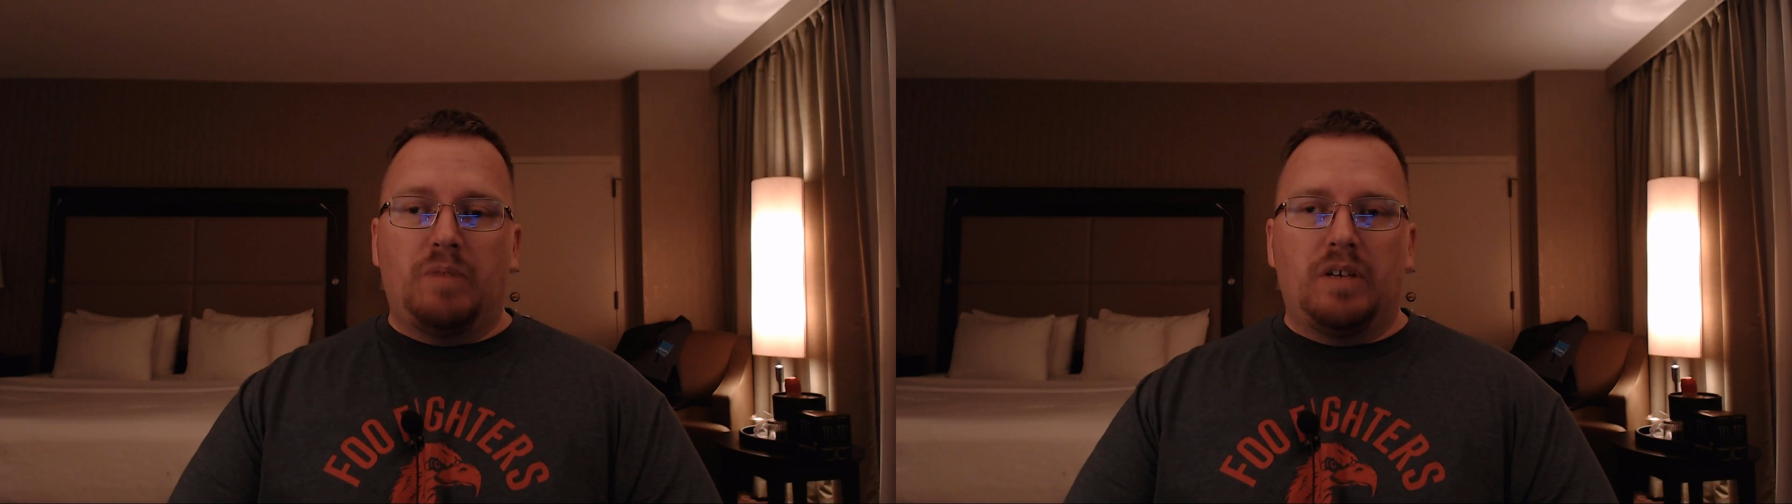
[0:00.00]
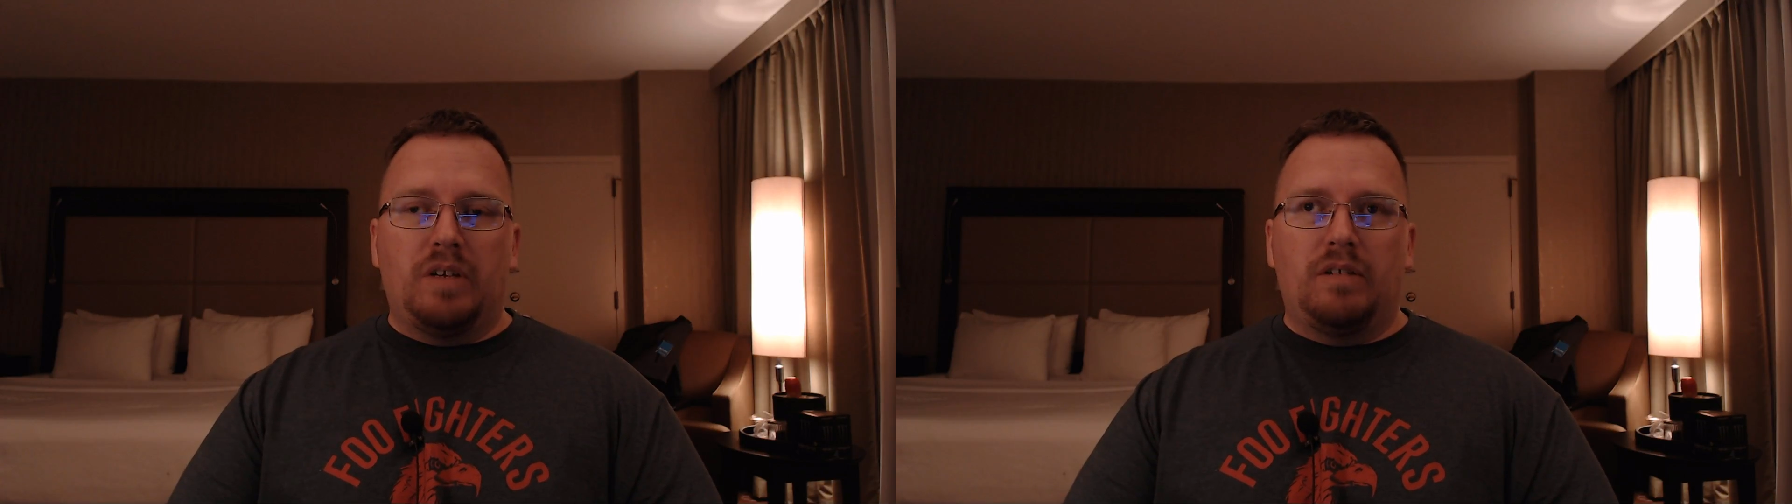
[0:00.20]

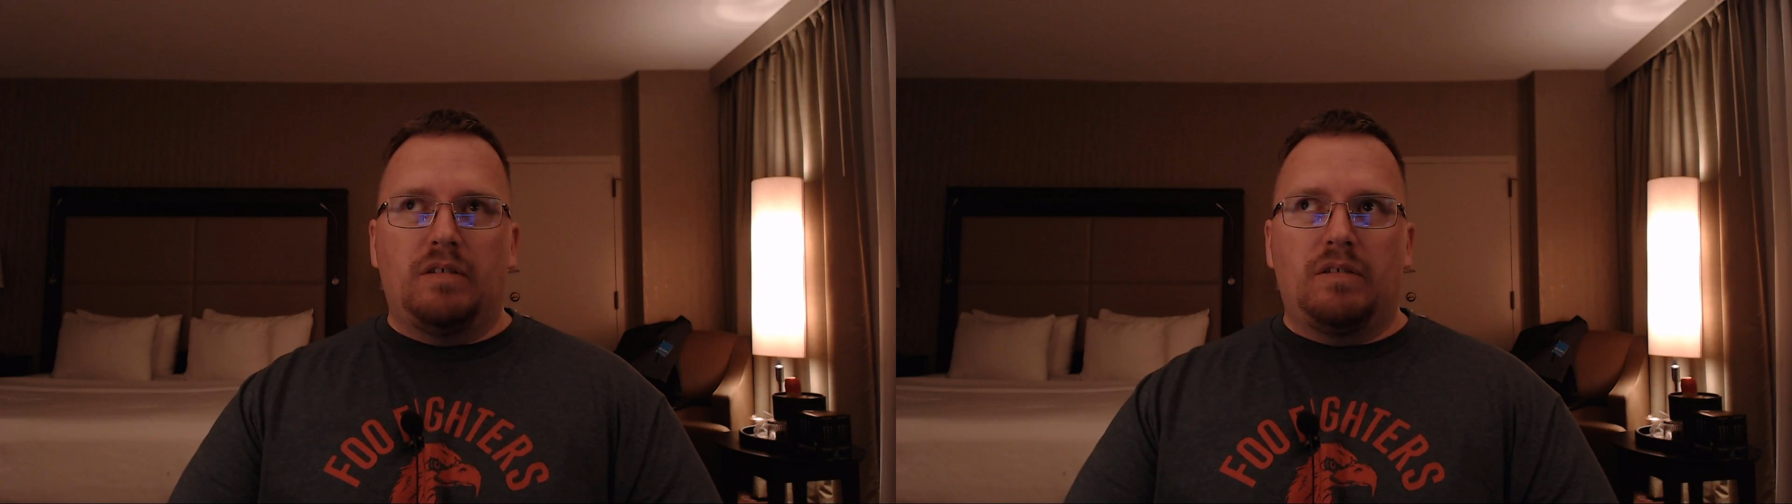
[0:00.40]
been,